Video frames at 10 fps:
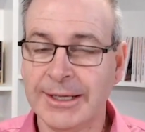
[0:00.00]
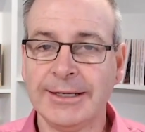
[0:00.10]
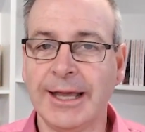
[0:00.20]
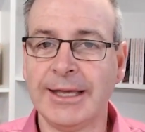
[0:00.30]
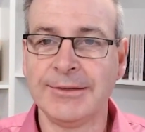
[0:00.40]

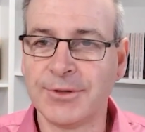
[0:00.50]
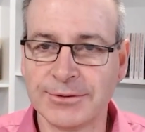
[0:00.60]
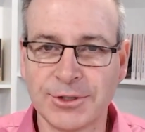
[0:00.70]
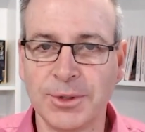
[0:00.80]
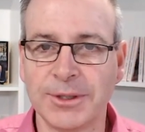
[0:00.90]
Now you've gone
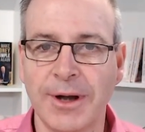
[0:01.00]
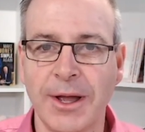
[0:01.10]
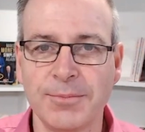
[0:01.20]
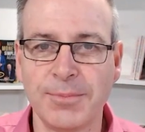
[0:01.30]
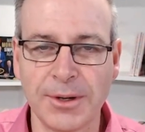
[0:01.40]
two in a row
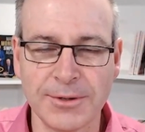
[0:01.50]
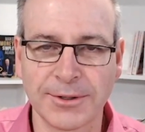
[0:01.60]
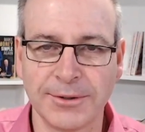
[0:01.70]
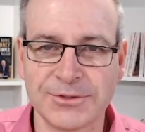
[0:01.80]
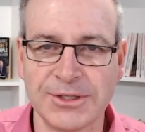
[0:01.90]
by knocking
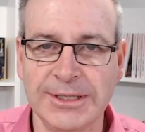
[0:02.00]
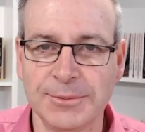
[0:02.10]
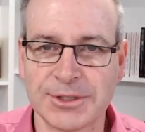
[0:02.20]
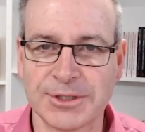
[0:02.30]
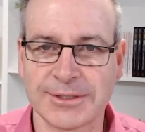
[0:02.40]
off Sydney,
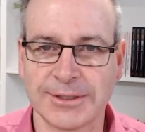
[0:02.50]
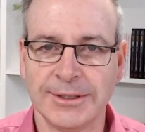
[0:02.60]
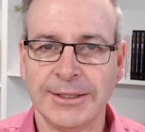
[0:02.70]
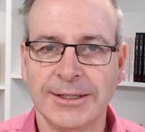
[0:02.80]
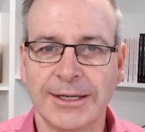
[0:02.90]
which is
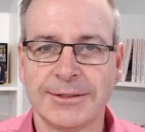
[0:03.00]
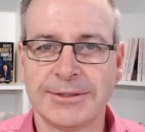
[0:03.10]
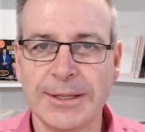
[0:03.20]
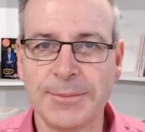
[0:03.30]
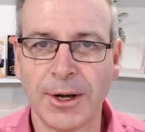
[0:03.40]
a team I